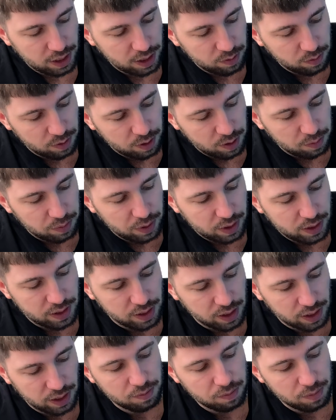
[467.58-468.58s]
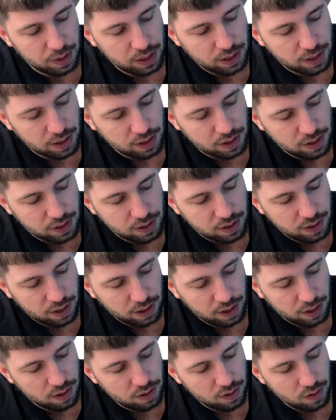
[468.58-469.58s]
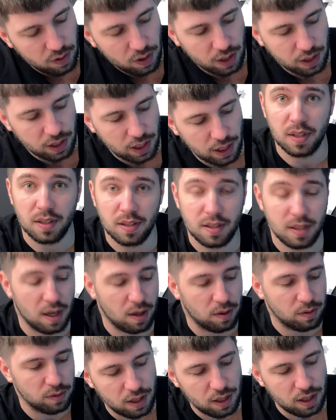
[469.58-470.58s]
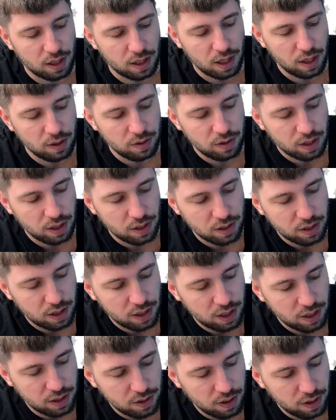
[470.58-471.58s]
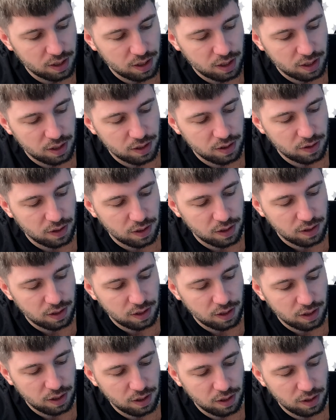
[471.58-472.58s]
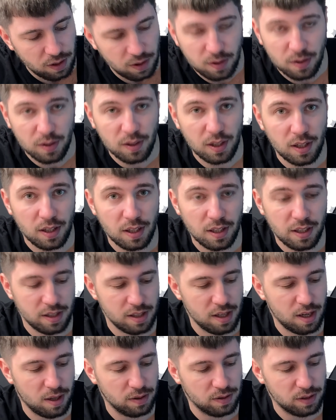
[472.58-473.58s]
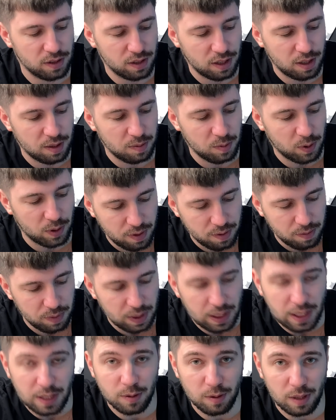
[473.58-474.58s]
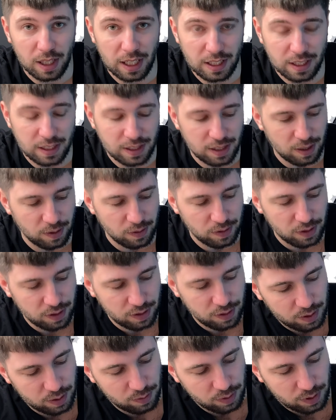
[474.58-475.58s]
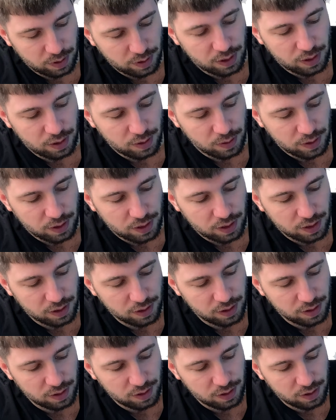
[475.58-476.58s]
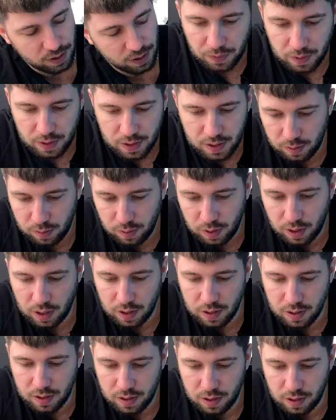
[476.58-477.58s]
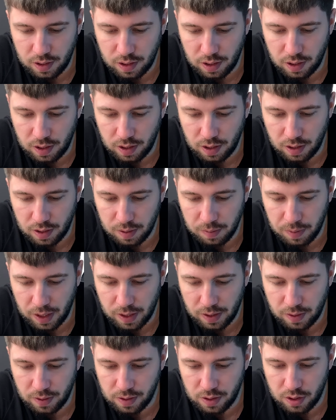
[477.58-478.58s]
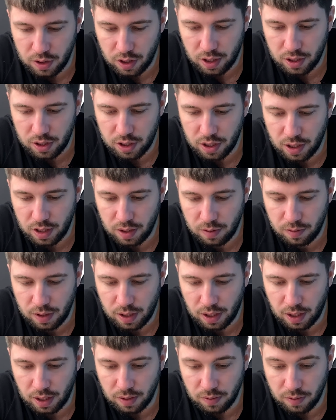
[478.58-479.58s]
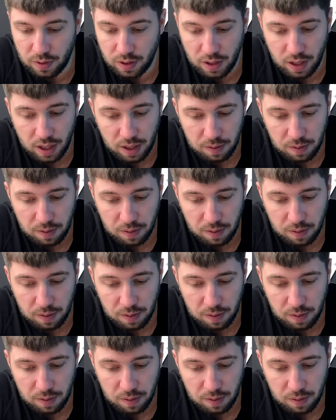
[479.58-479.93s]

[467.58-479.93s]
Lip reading: when you press the buttons here, you get that sound. And now you can turn it off. And as you can see, you don't hear the sound anymore. But I do like the sound, so we'll stick to it. So we can see the battery charging. We can rename